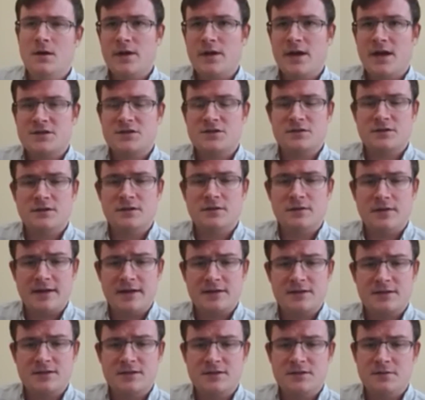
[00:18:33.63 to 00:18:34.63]
we actually
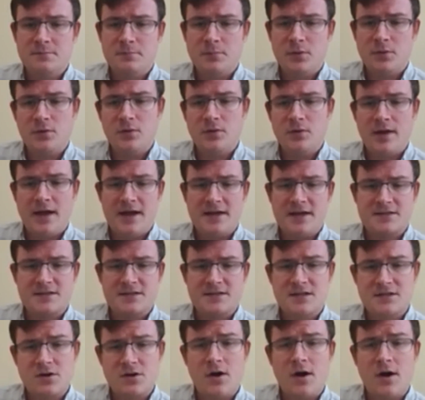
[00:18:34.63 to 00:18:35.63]
elected to pull
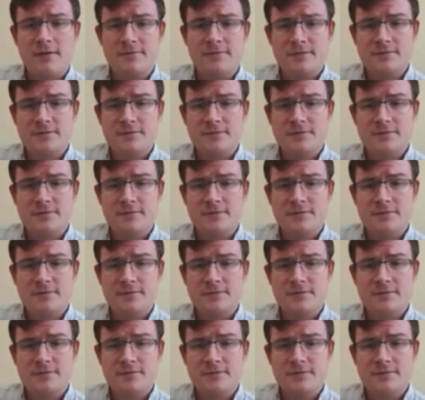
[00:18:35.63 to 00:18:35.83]
assets